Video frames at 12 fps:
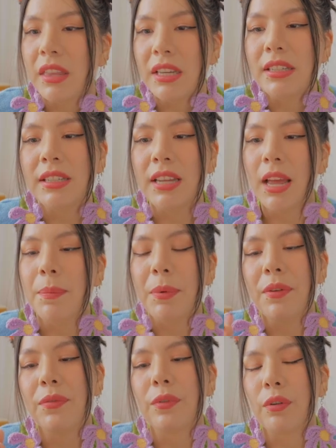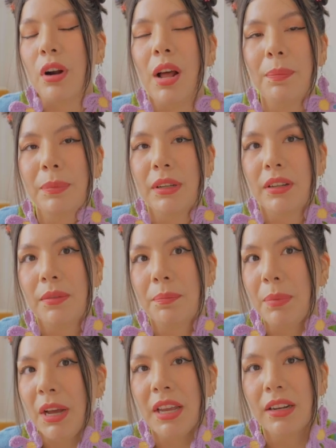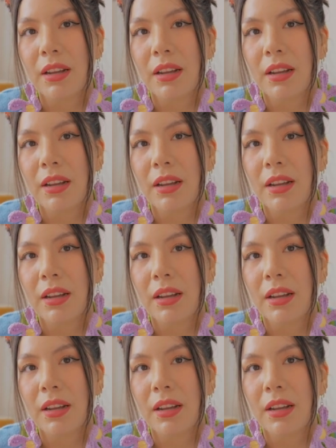This type of cropped button